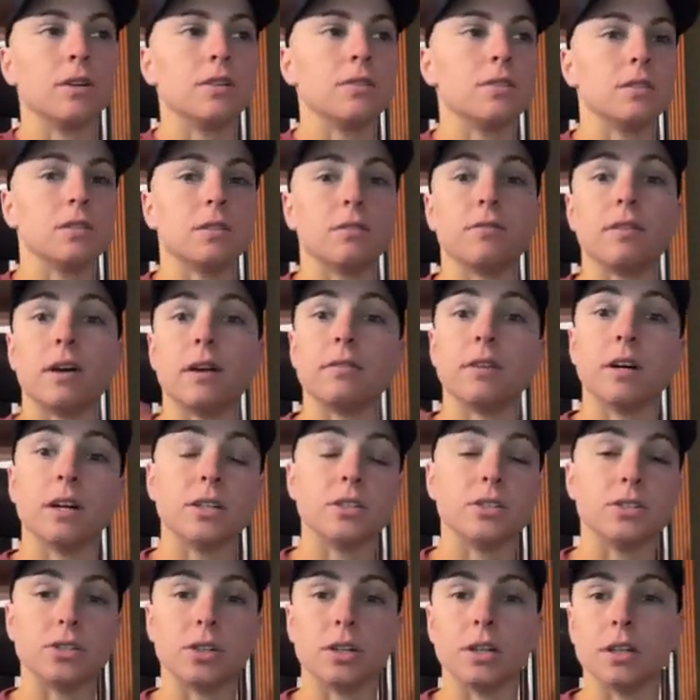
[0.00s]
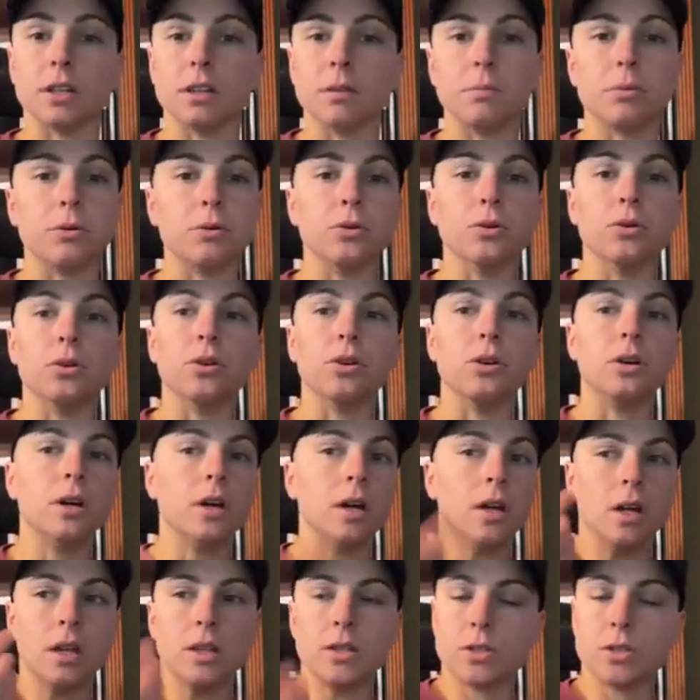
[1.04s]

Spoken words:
versus a 500 in the pool,